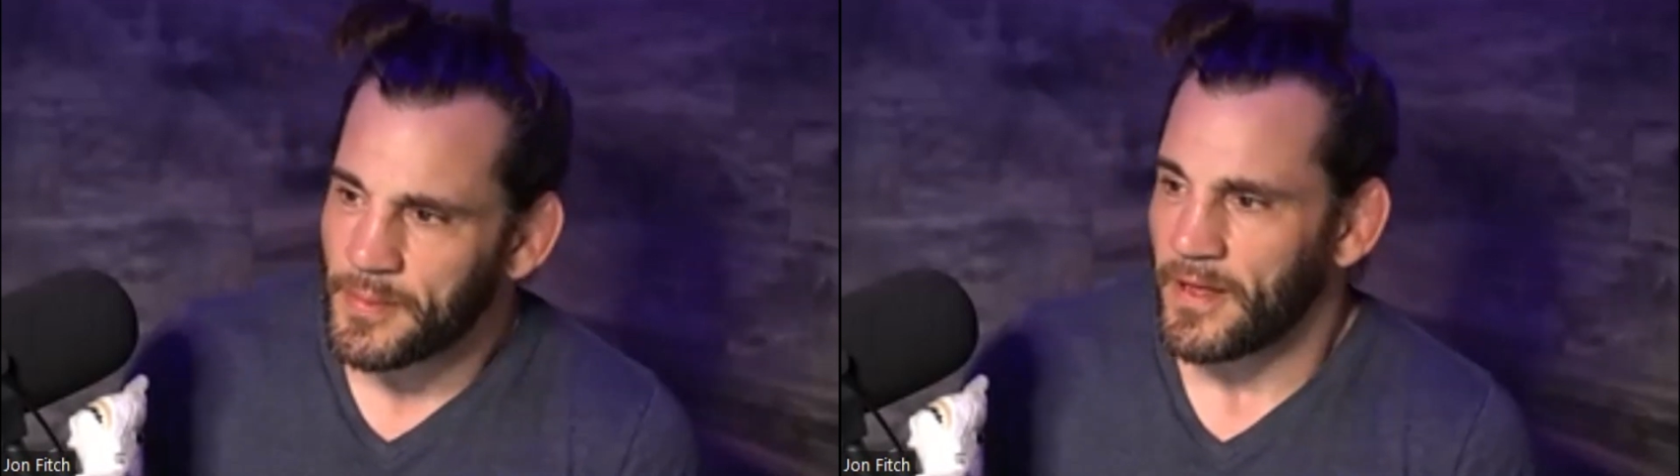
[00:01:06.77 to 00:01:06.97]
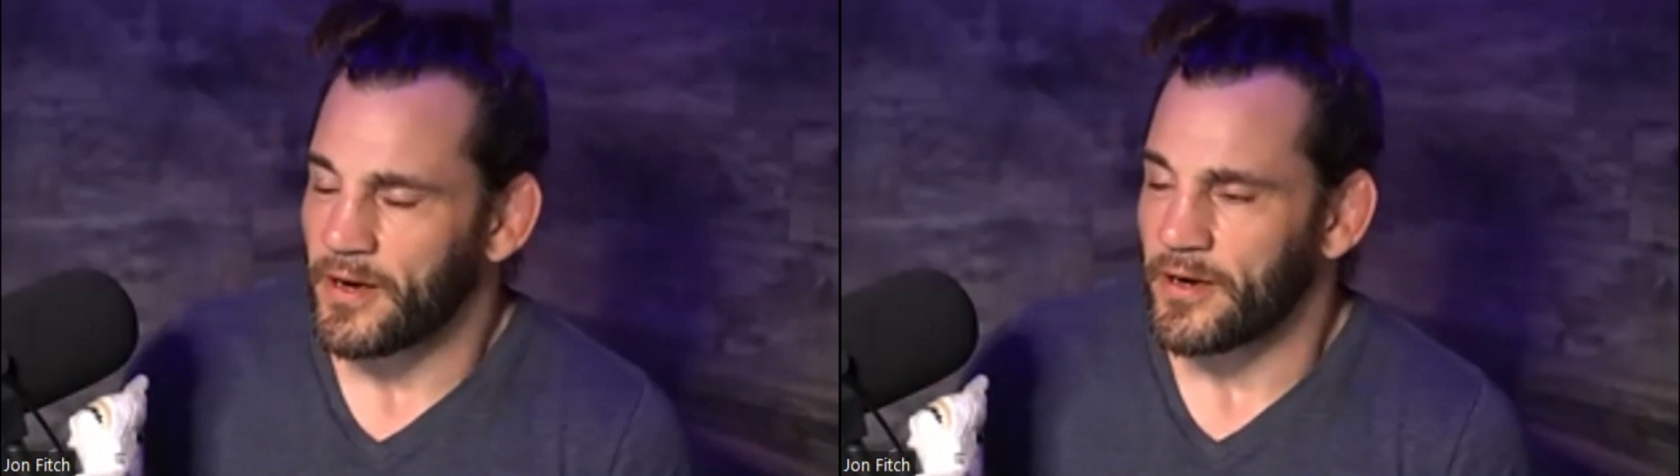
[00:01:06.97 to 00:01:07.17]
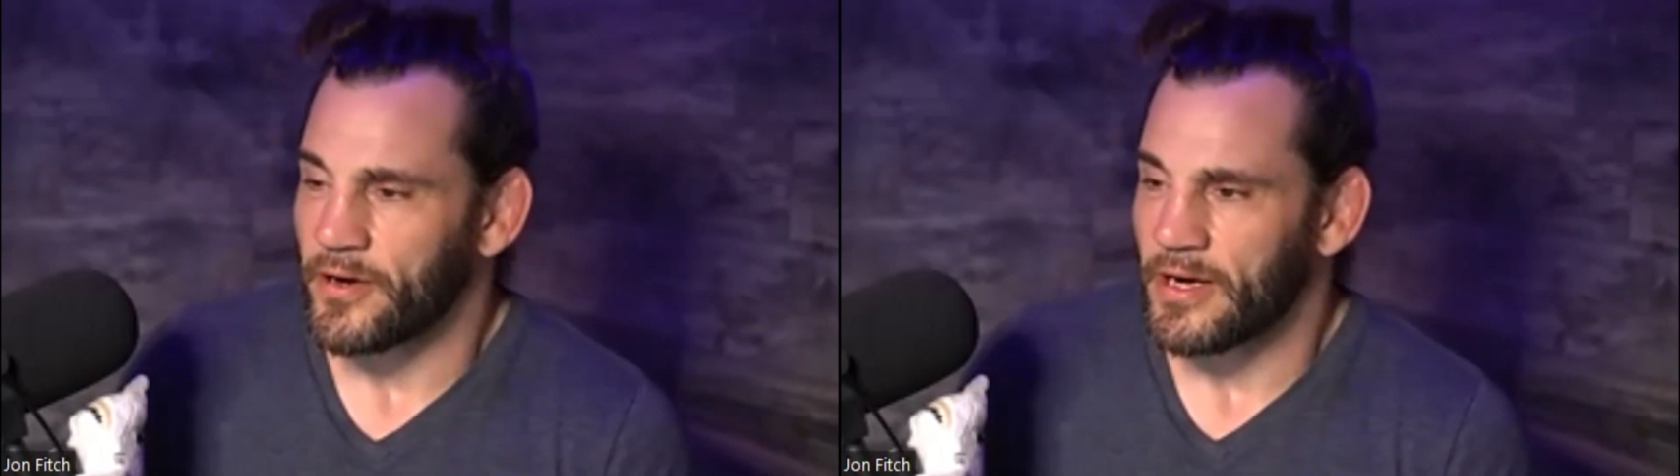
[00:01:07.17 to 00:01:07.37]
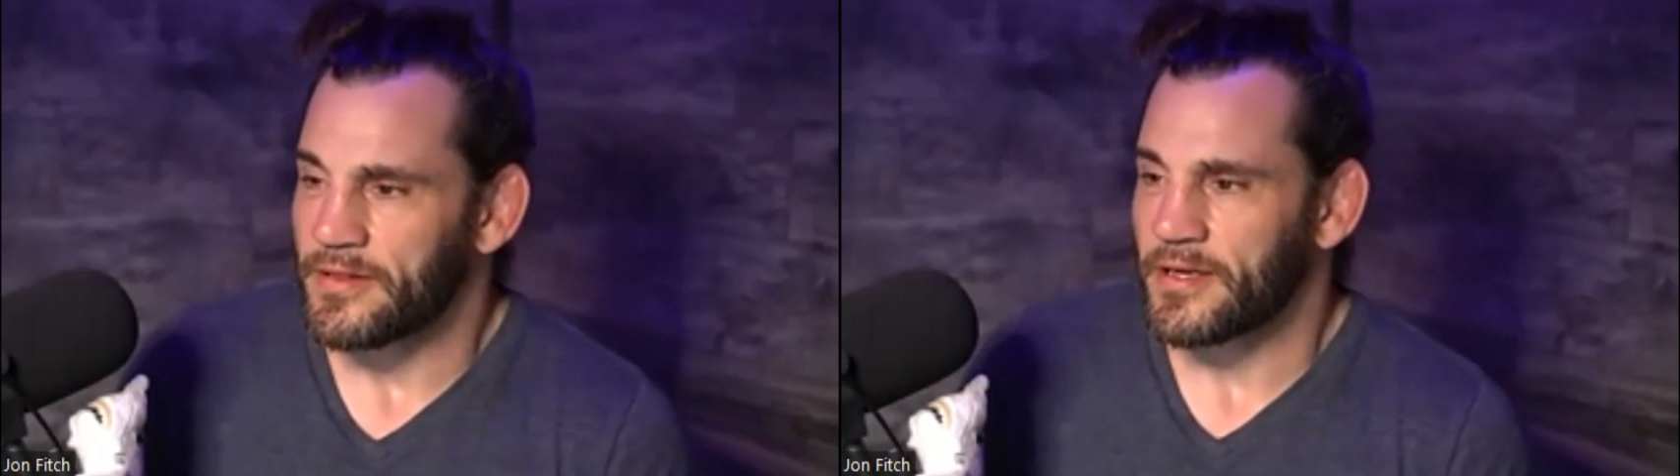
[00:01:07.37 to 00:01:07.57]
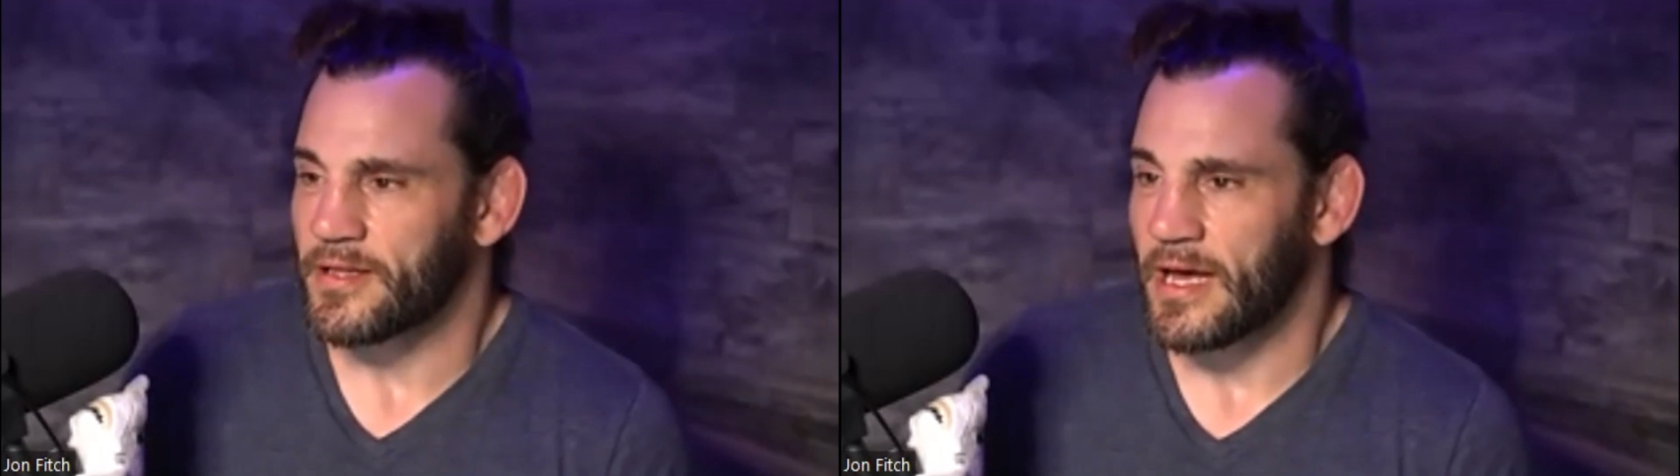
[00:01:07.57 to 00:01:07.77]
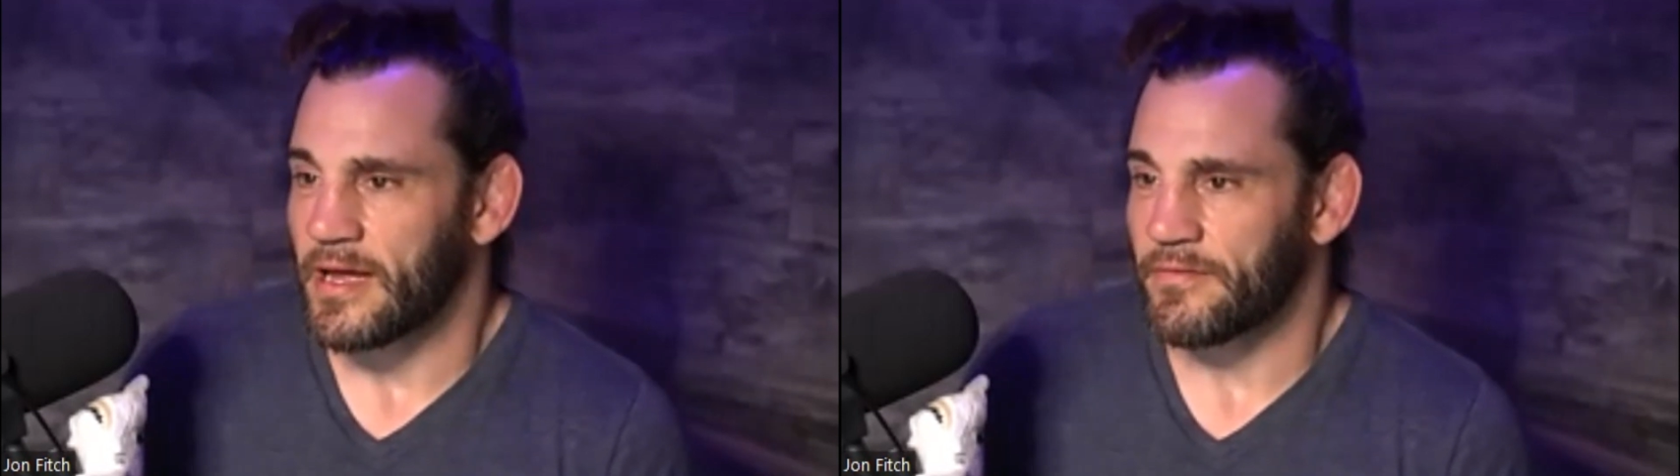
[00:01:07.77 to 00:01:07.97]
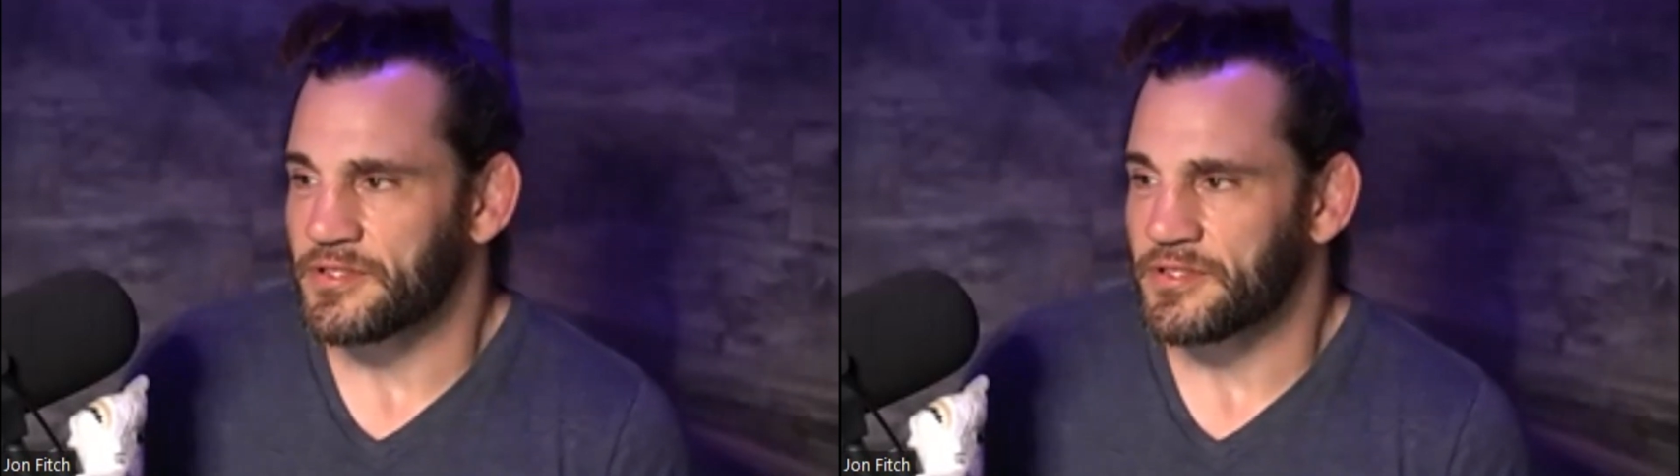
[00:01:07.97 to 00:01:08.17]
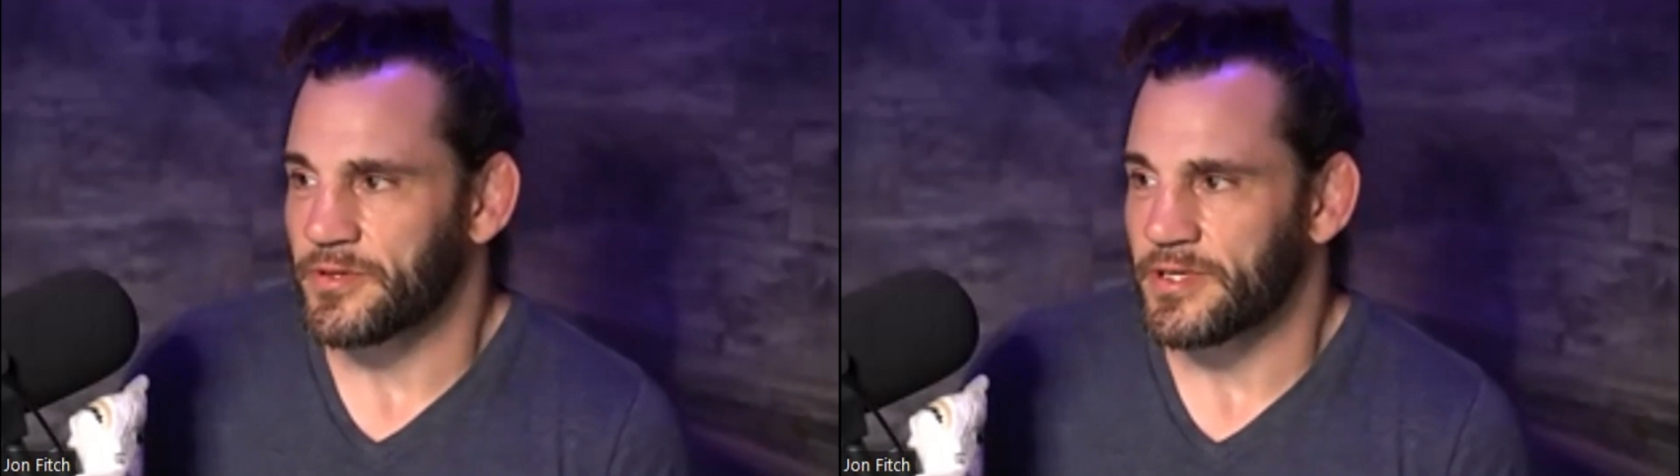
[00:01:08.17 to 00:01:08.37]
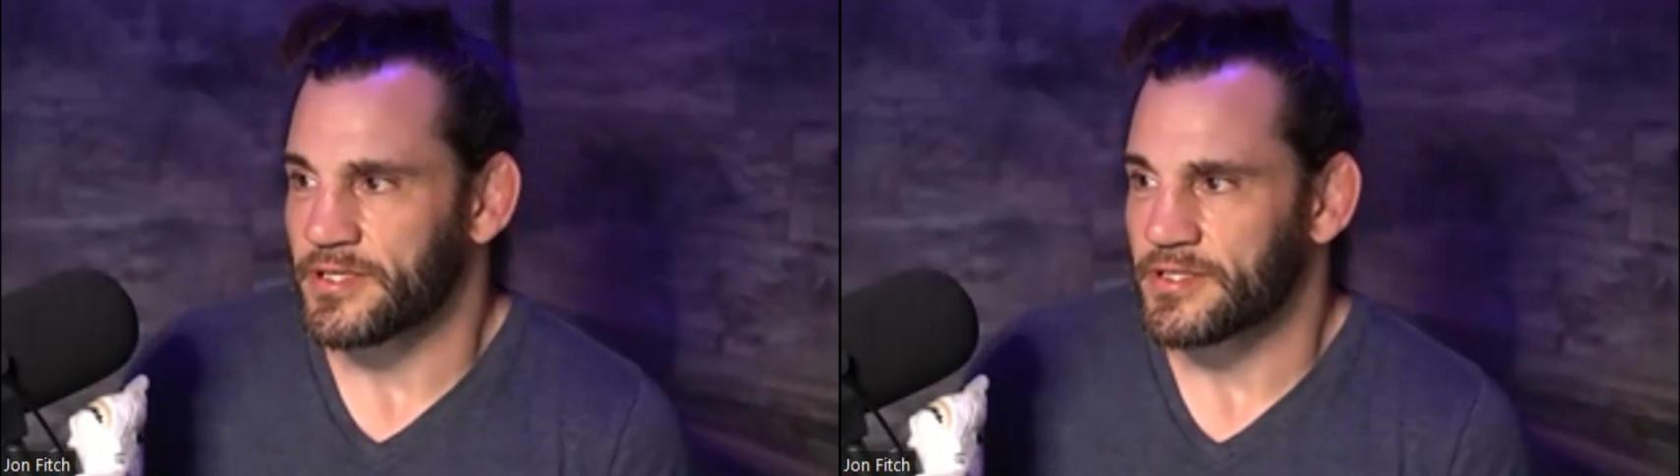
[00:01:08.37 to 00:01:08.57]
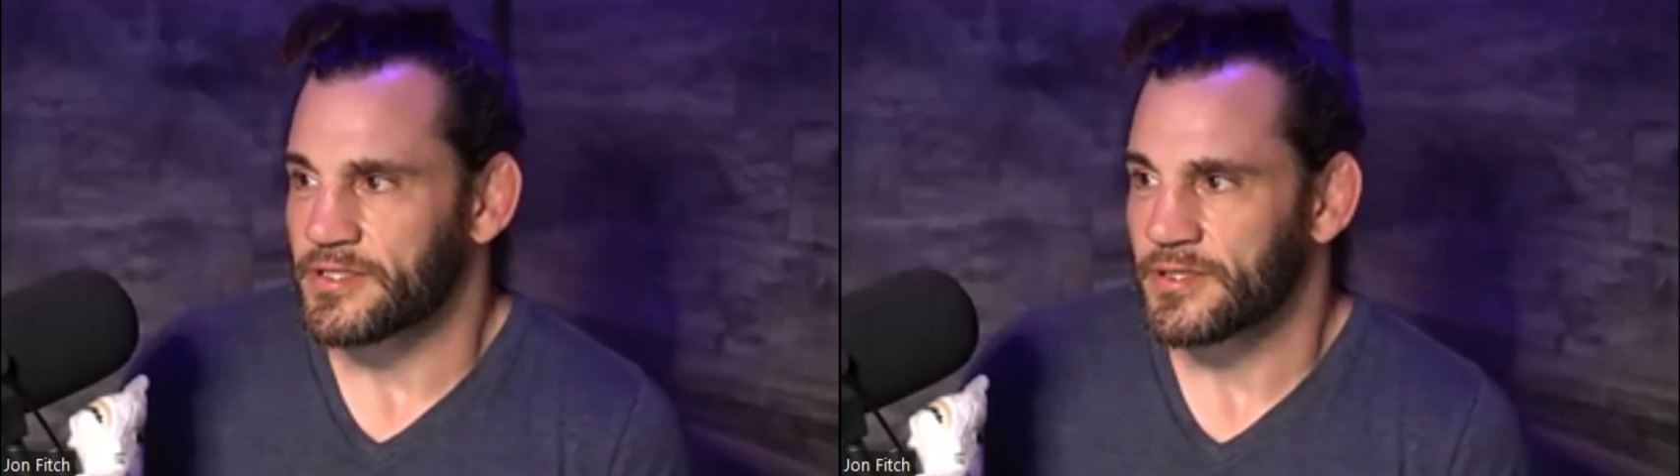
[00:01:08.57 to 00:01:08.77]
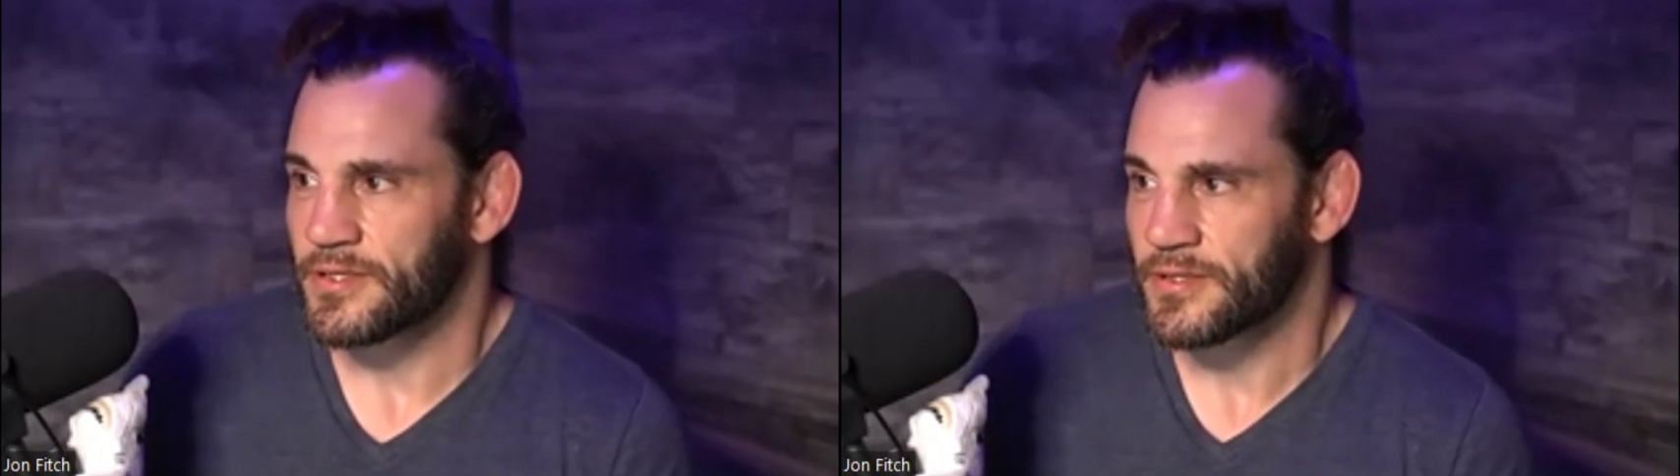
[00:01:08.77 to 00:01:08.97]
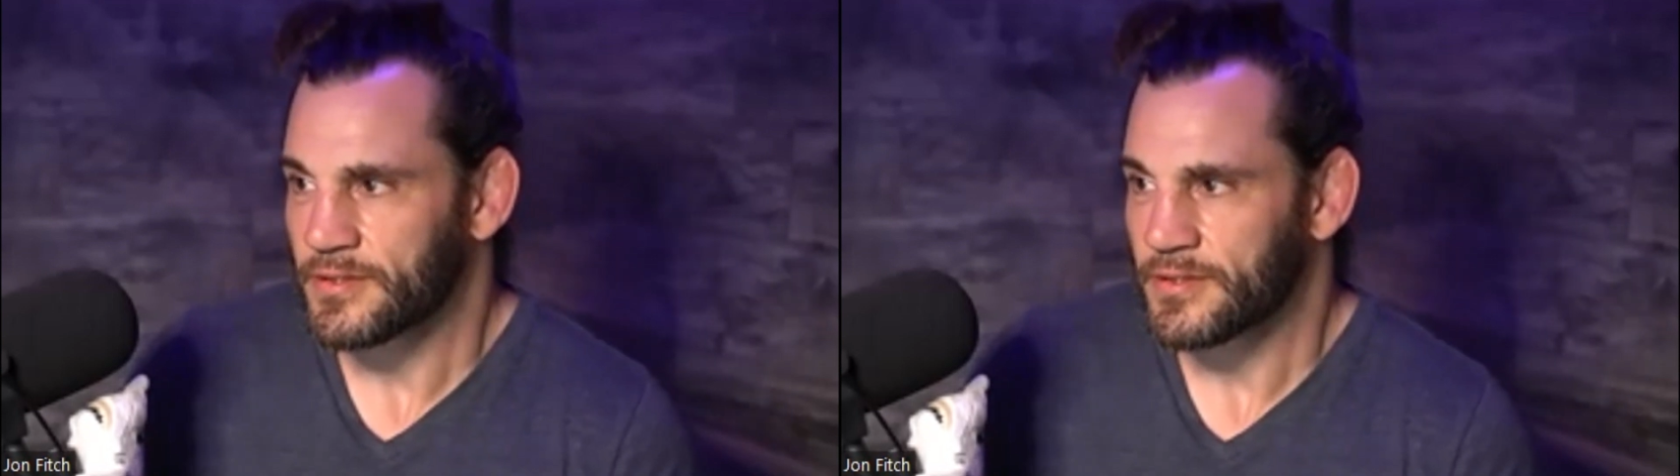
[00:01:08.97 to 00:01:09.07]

I don't know. I think a lot of it too is